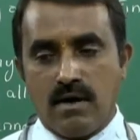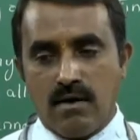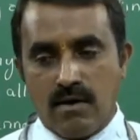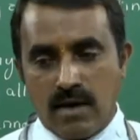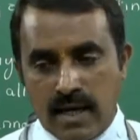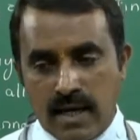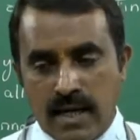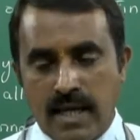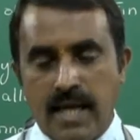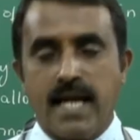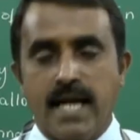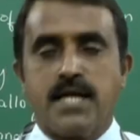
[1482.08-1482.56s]

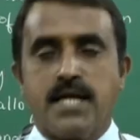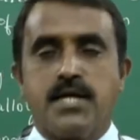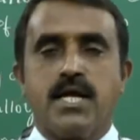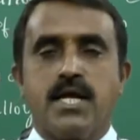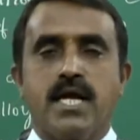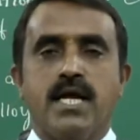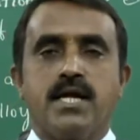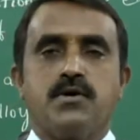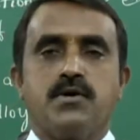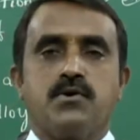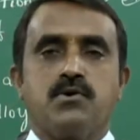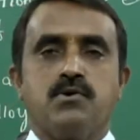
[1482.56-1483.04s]
heat
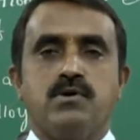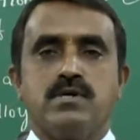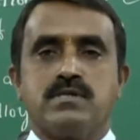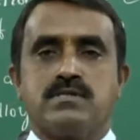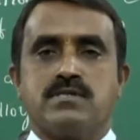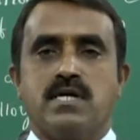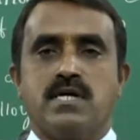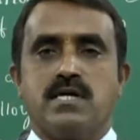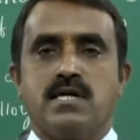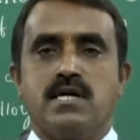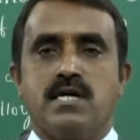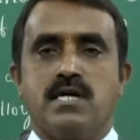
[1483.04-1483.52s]
it to a
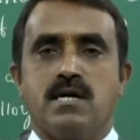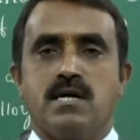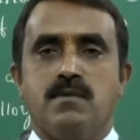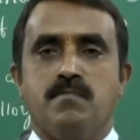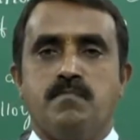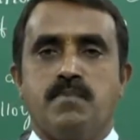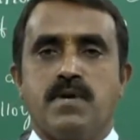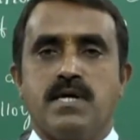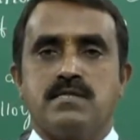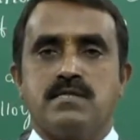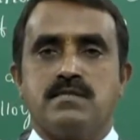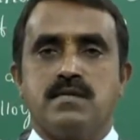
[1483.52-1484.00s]
certain
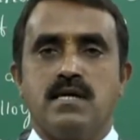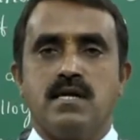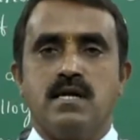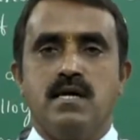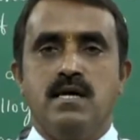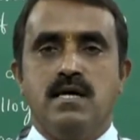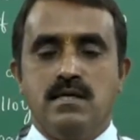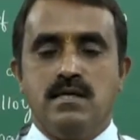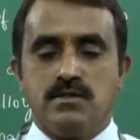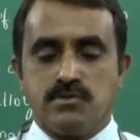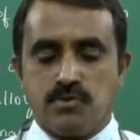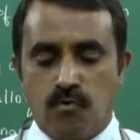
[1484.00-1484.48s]
temperature,
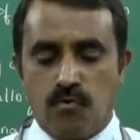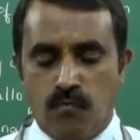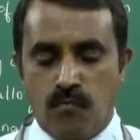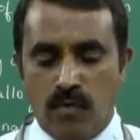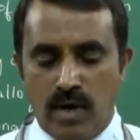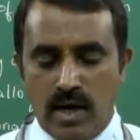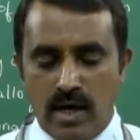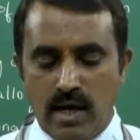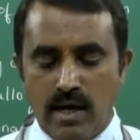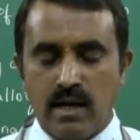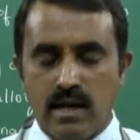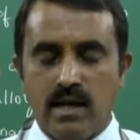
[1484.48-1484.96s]
so
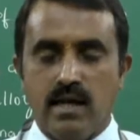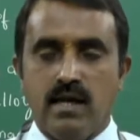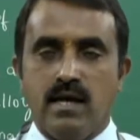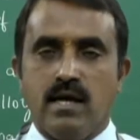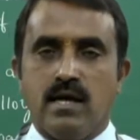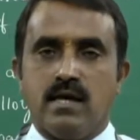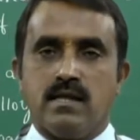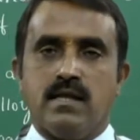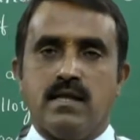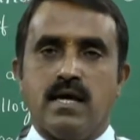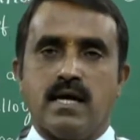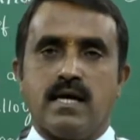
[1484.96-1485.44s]
where
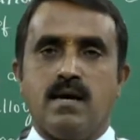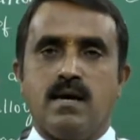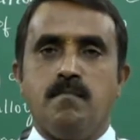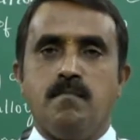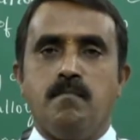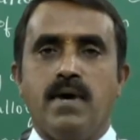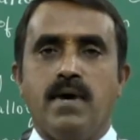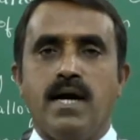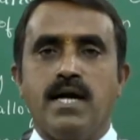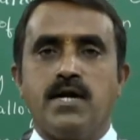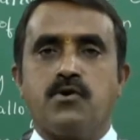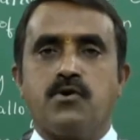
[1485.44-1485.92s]
they
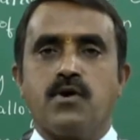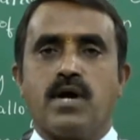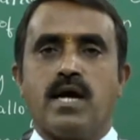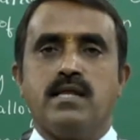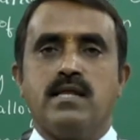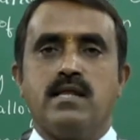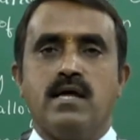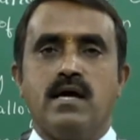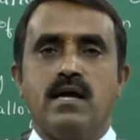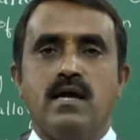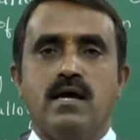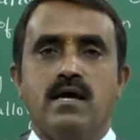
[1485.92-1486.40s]
combine
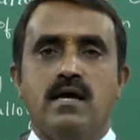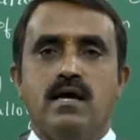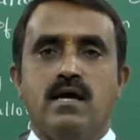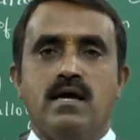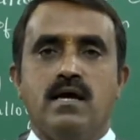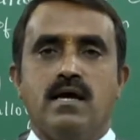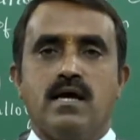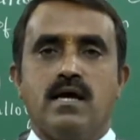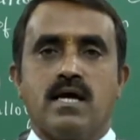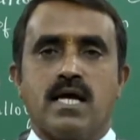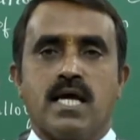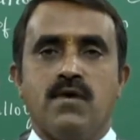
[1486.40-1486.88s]
together
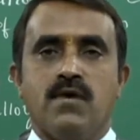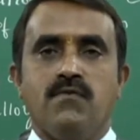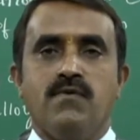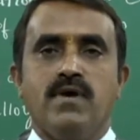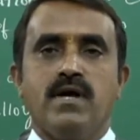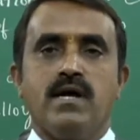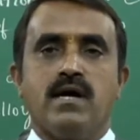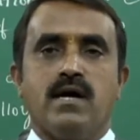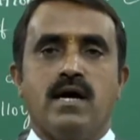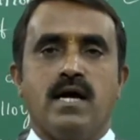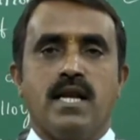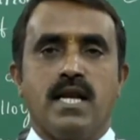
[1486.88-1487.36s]

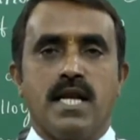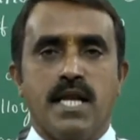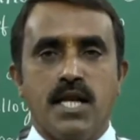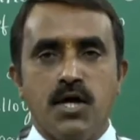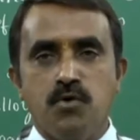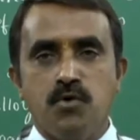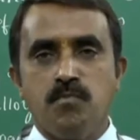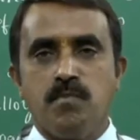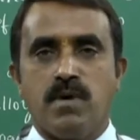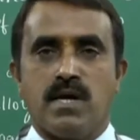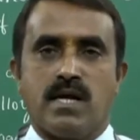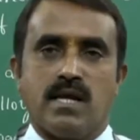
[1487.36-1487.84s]
giving a
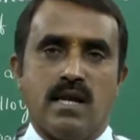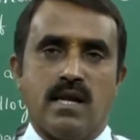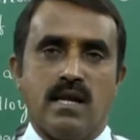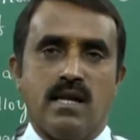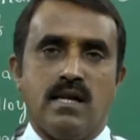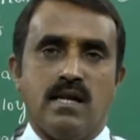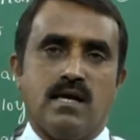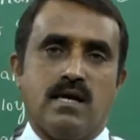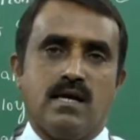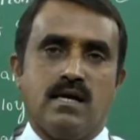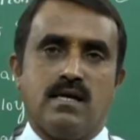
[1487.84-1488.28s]
new metal,